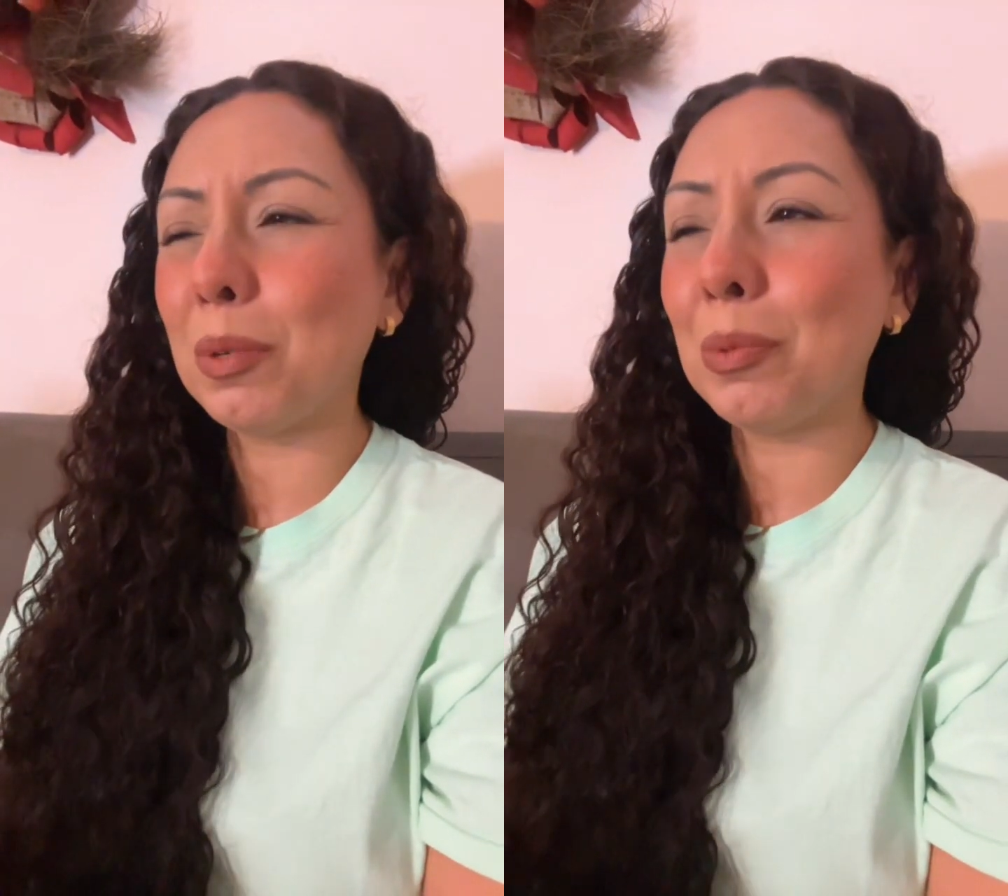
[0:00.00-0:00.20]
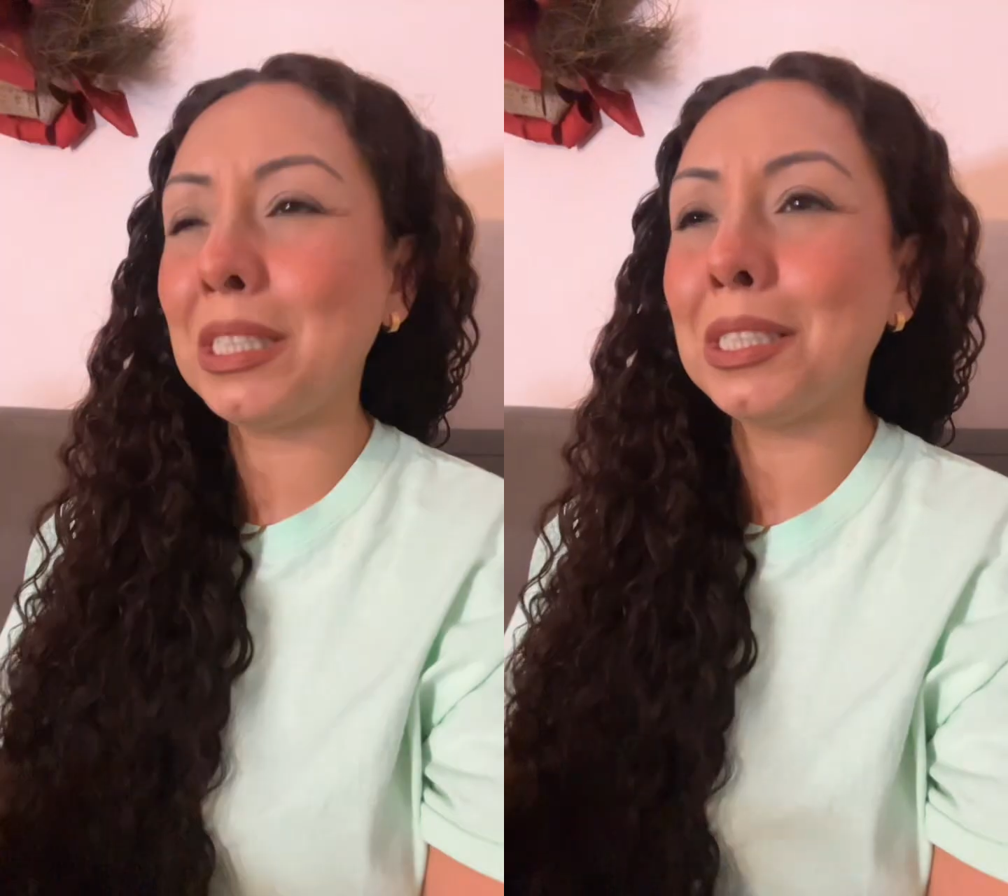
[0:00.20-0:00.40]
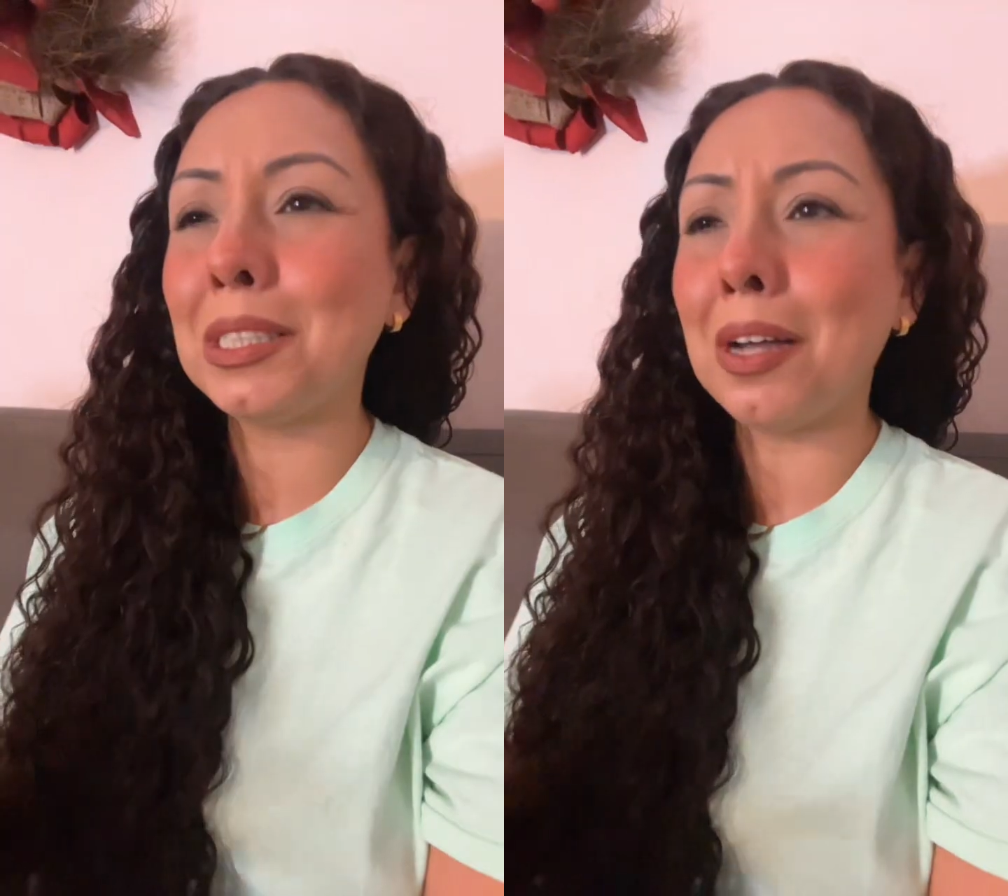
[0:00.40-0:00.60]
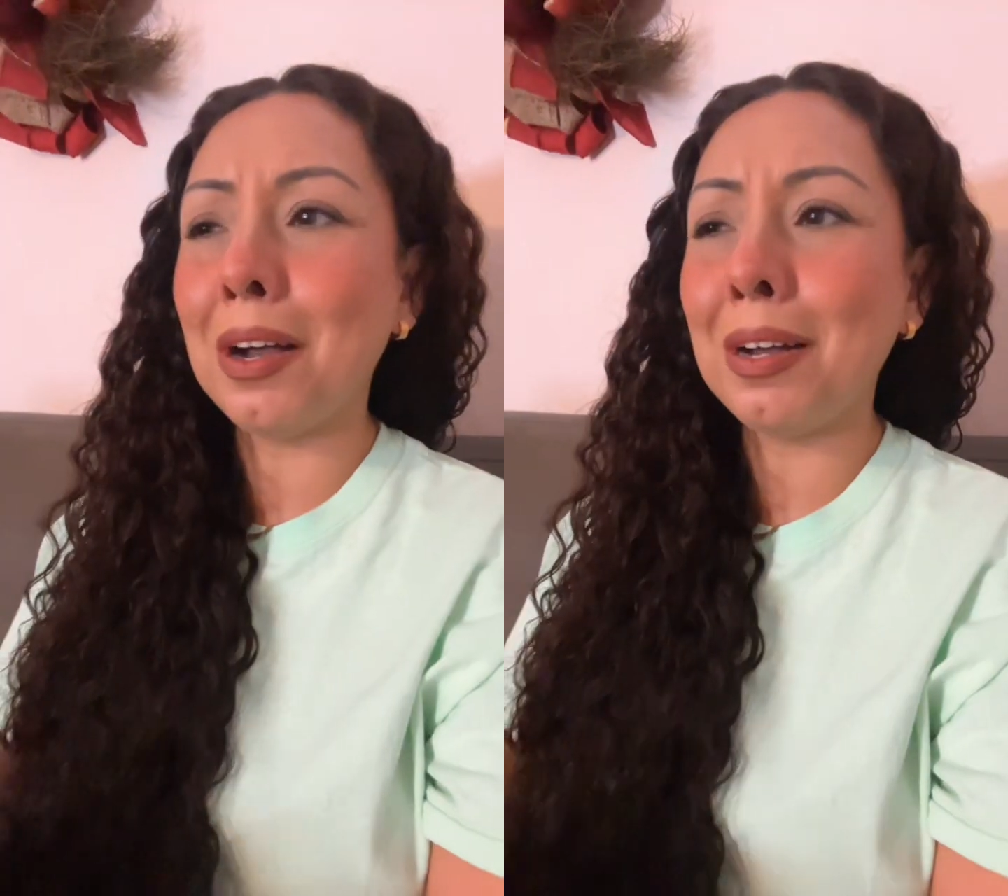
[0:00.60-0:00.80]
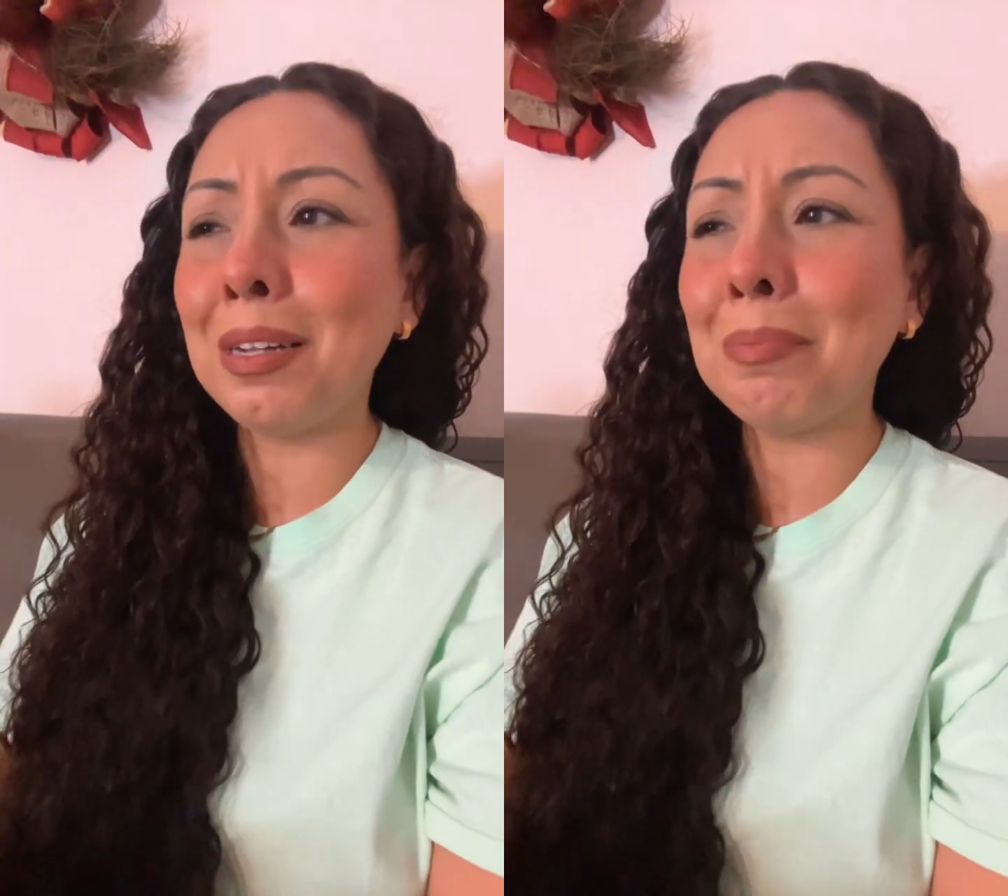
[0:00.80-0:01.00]
which is
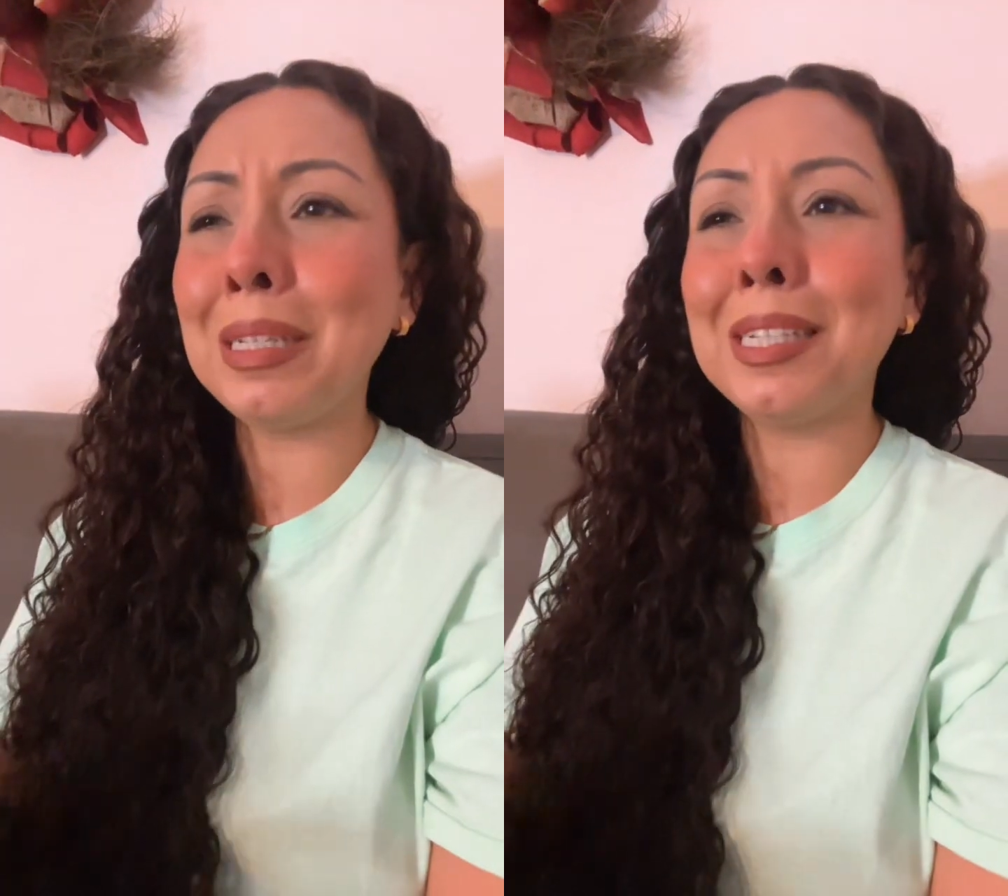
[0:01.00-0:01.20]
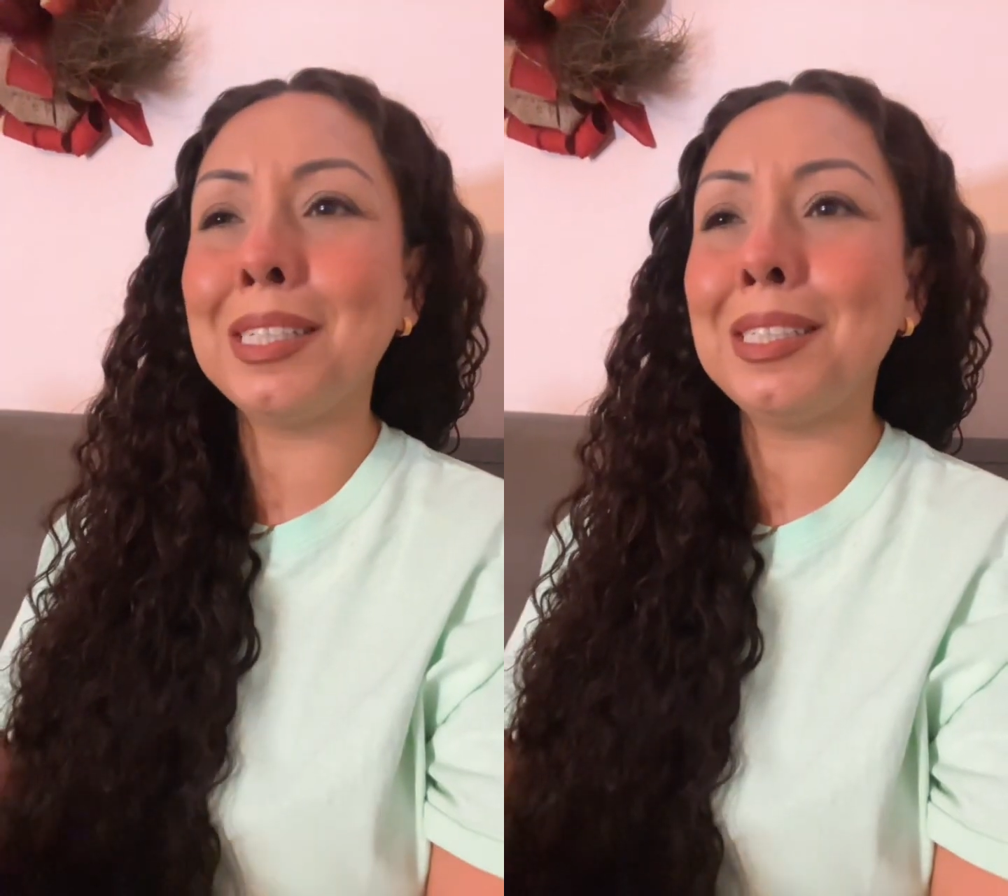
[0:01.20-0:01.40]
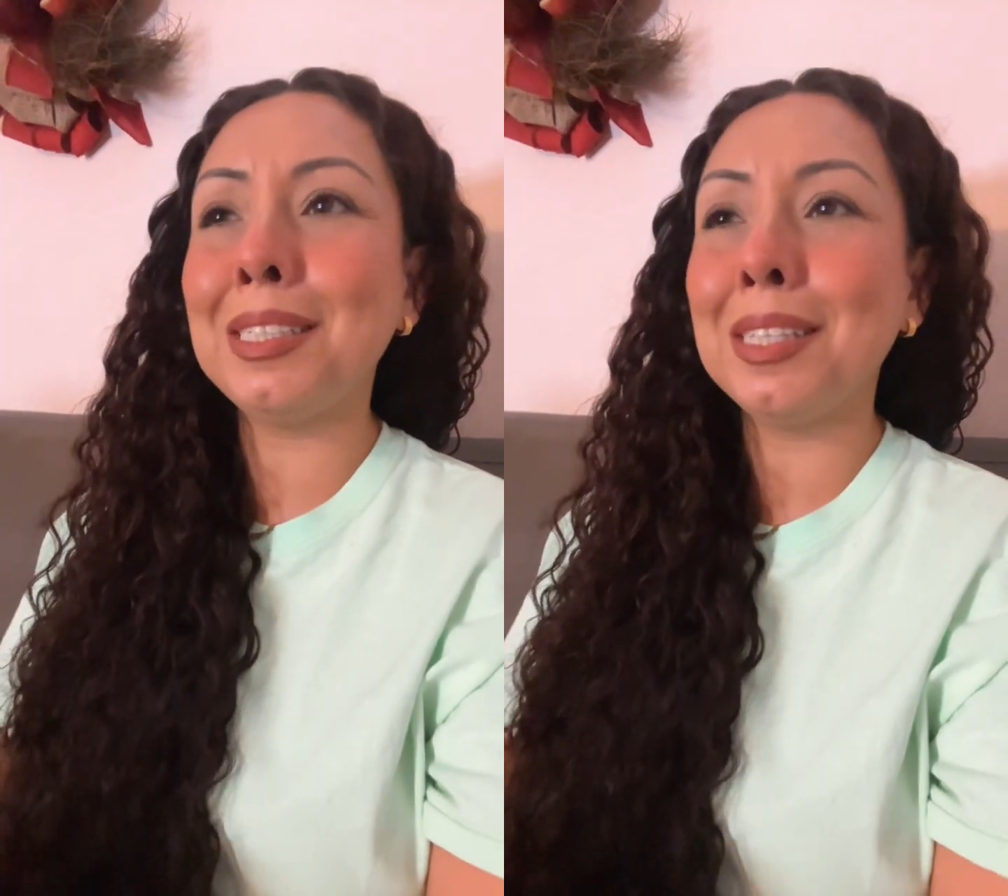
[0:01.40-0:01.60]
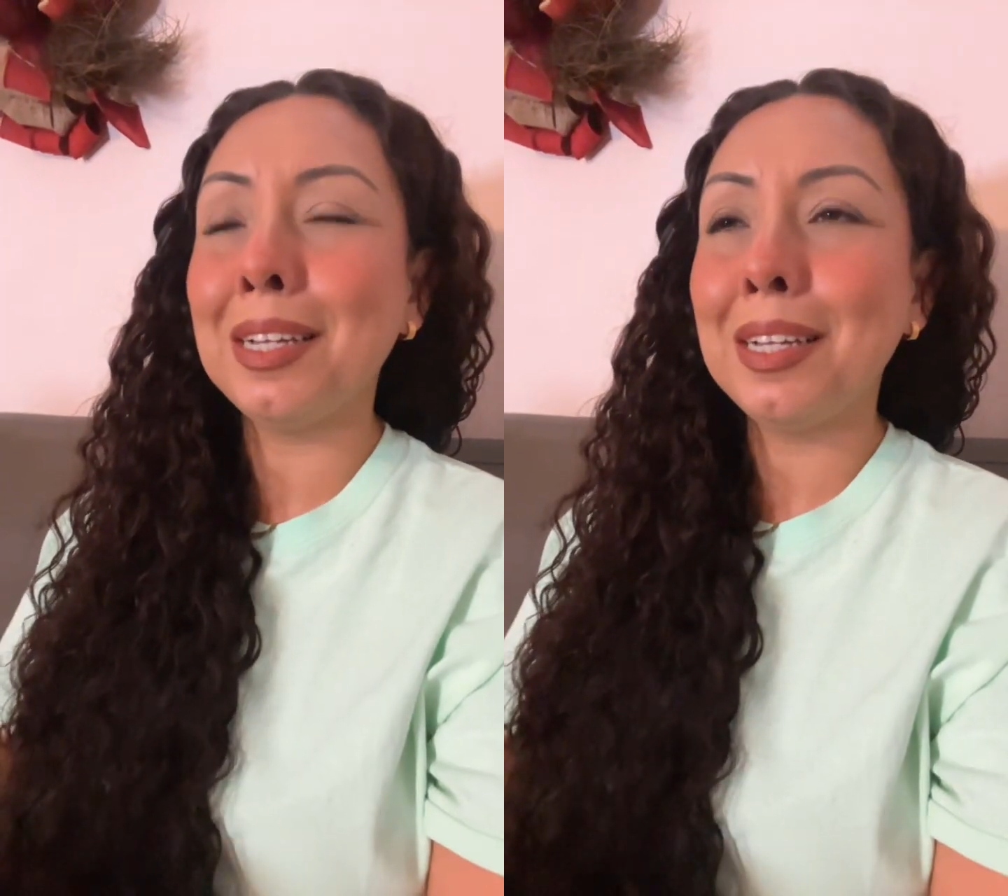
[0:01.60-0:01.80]
odd because